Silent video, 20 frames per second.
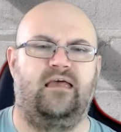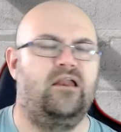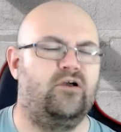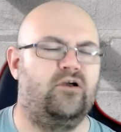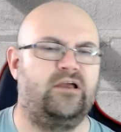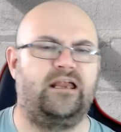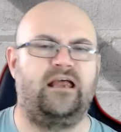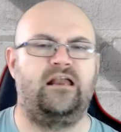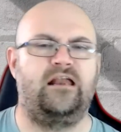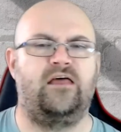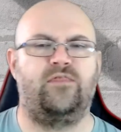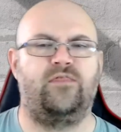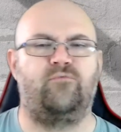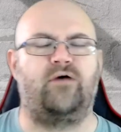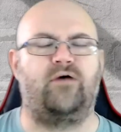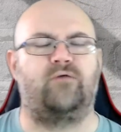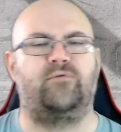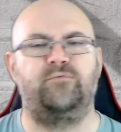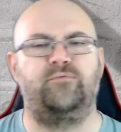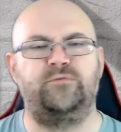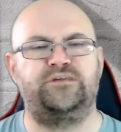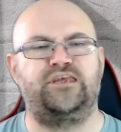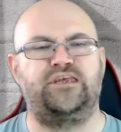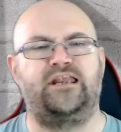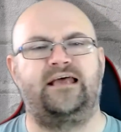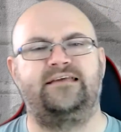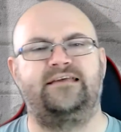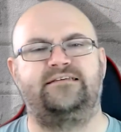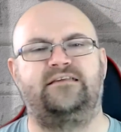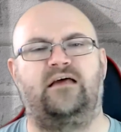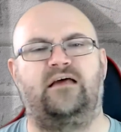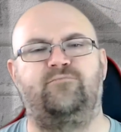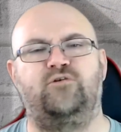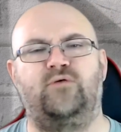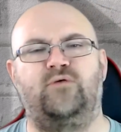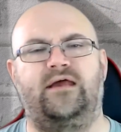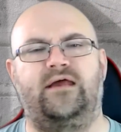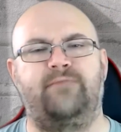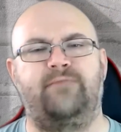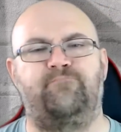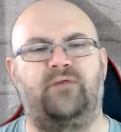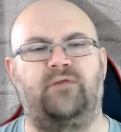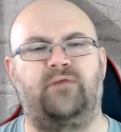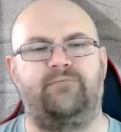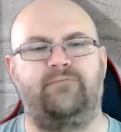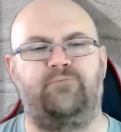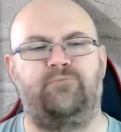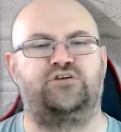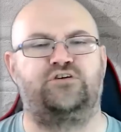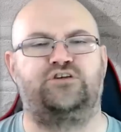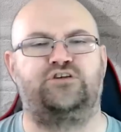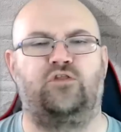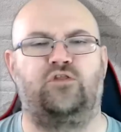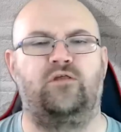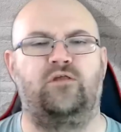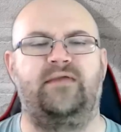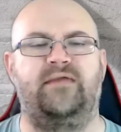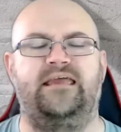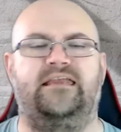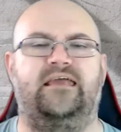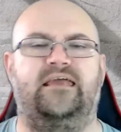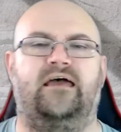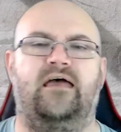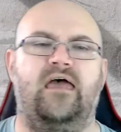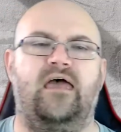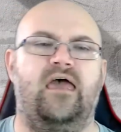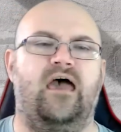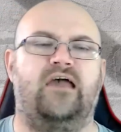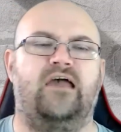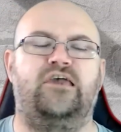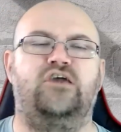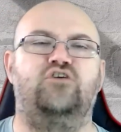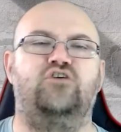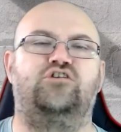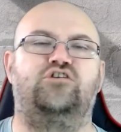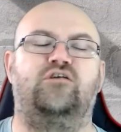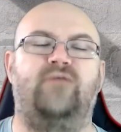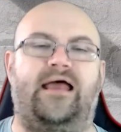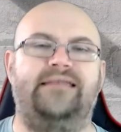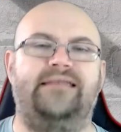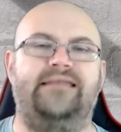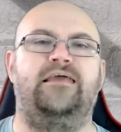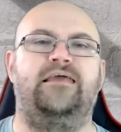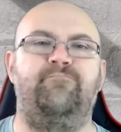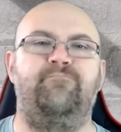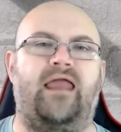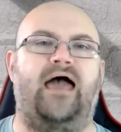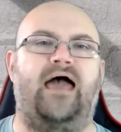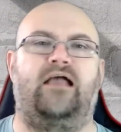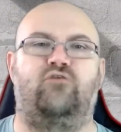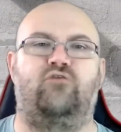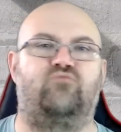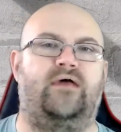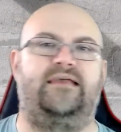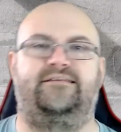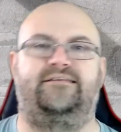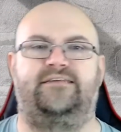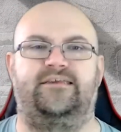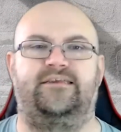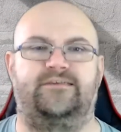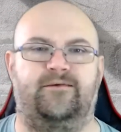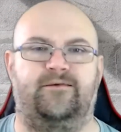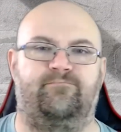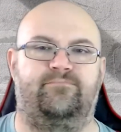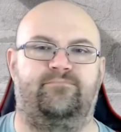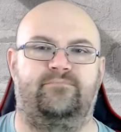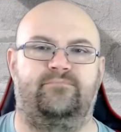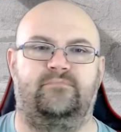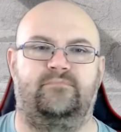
Look at it another way. When was the last time you had a black person on the media accused of anti black racism?